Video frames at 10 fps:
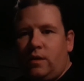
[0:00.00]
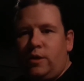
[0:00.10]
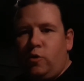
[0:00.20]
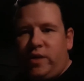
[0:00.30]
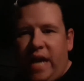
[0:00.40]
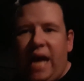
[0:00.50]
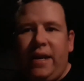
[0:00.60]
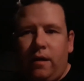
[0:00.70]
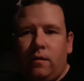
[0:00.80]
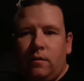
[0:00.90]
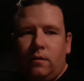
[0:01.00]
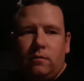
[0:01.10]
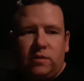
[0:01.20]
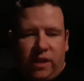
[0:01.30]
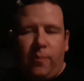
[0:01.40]
You can
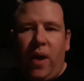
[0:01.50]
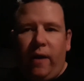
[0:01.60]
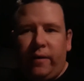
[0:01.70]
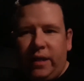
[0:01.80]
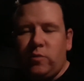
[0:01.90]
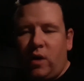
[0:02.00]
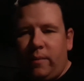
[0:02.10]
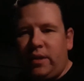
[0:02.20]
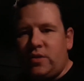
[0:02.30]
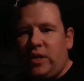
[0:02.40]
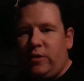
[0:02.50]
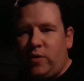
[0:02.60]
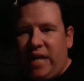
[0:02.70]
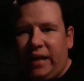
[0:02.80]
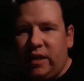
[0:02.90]
compare it. That's what I meant to say.
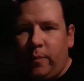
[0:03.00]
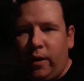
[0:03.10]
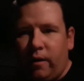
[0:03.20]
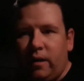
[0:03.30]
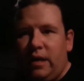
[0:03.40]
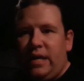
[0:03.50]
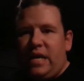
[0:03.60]
You can compare it.